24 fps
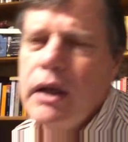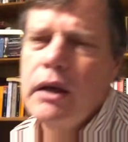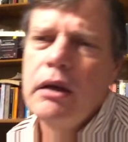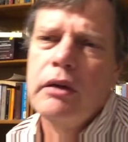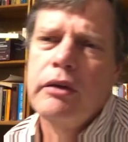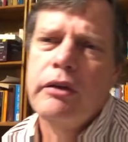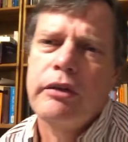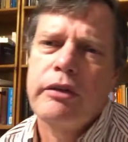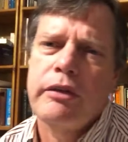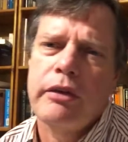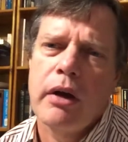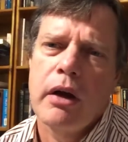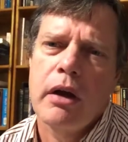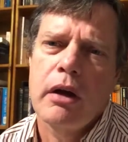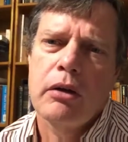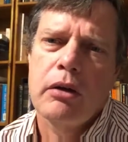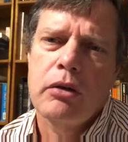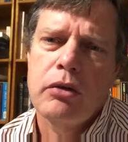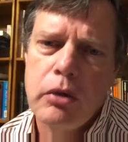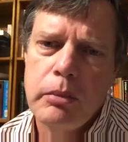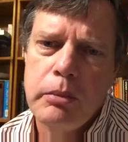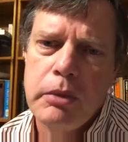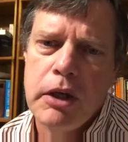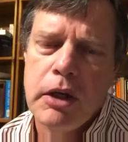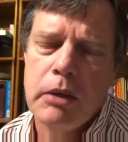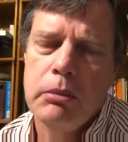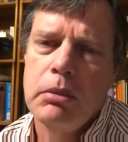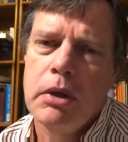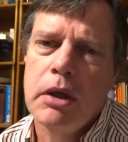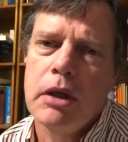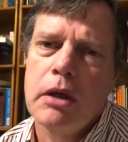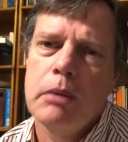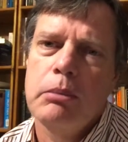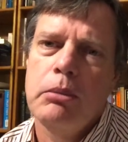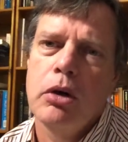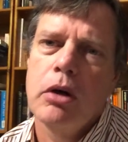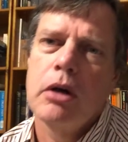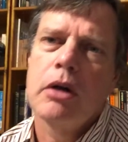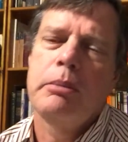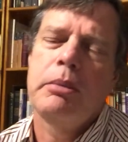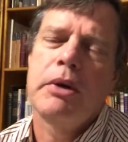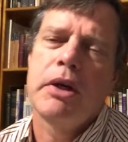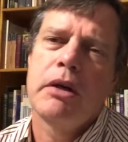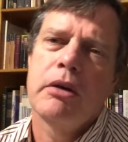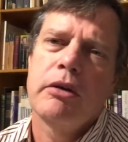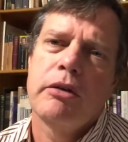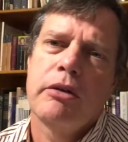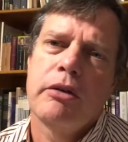it should be a big book
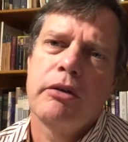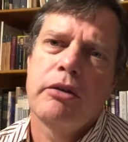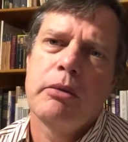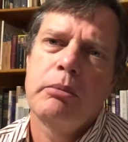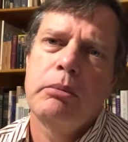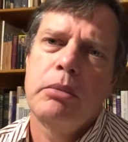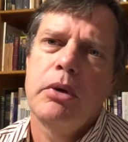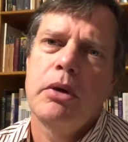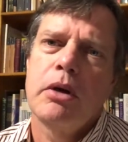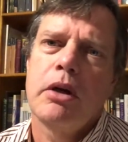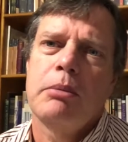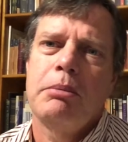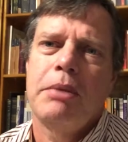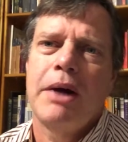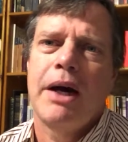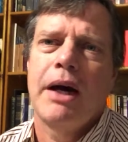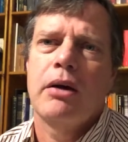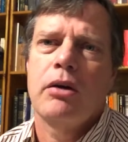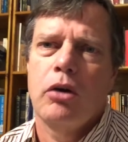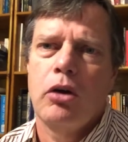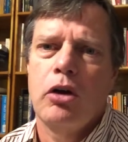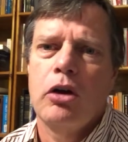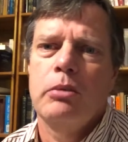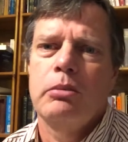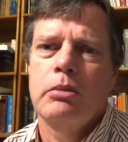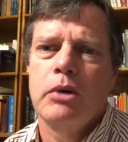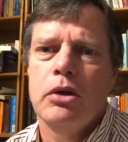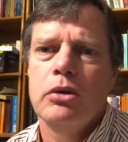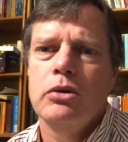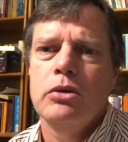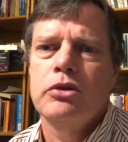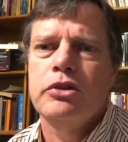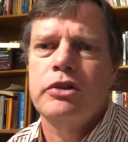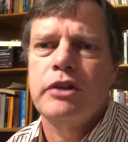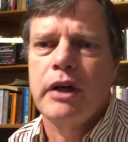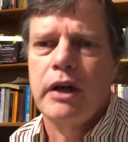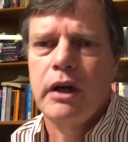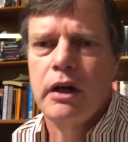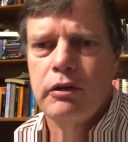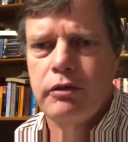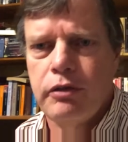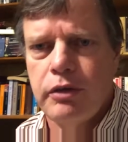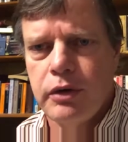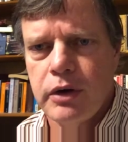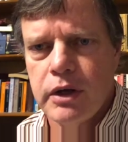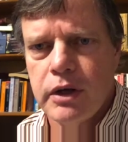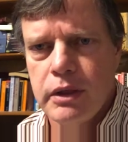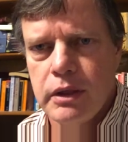because it's a book about almost
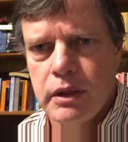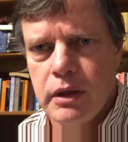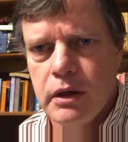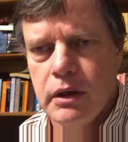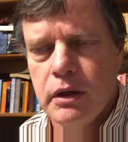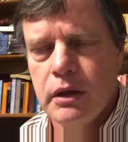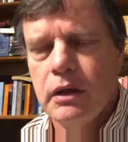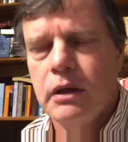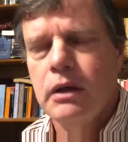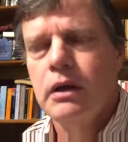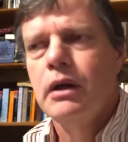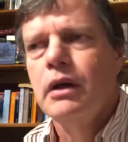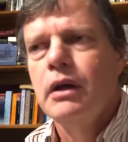everything.